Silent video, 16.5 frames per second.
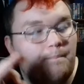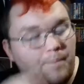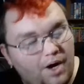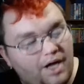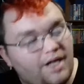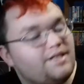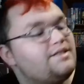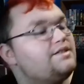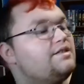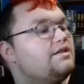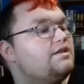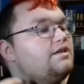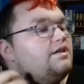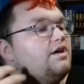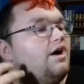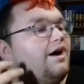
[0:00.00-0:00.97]
but
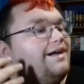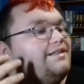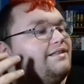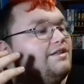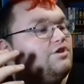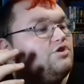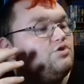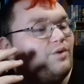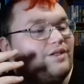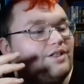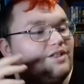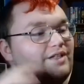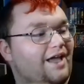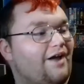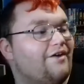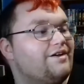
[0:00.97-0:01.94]
I did enjoy
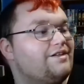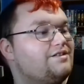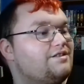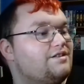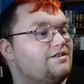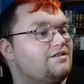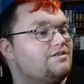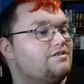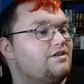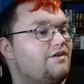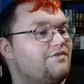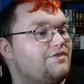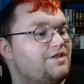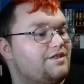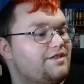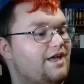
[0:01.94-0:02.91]
the characters
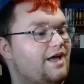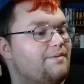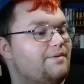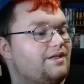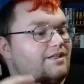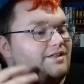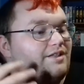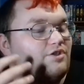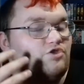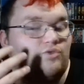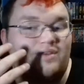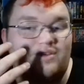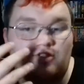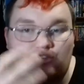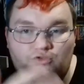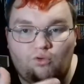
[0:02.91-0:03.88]
other than them, and I did
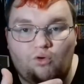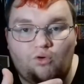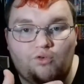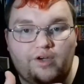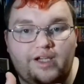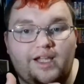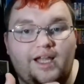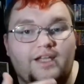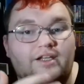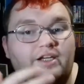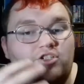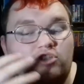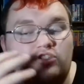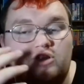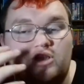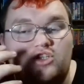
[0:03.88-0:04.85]
enjoy the story, and
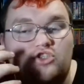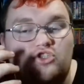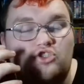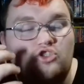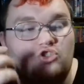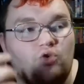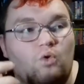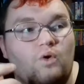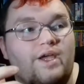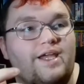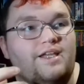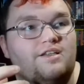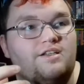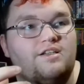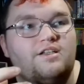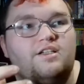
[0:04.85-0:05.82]
I just
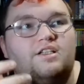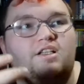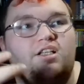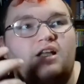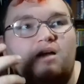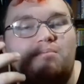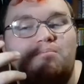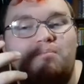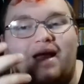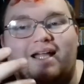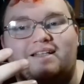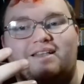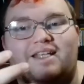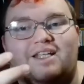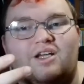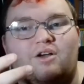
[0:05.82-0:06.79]
enjoyed
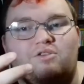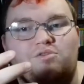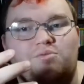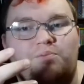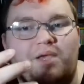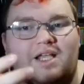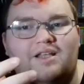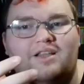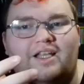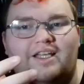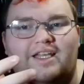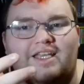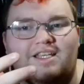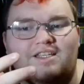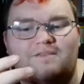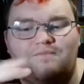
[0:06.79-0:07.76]
Magneto's big,
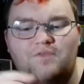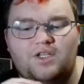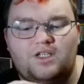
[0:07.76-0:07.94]
to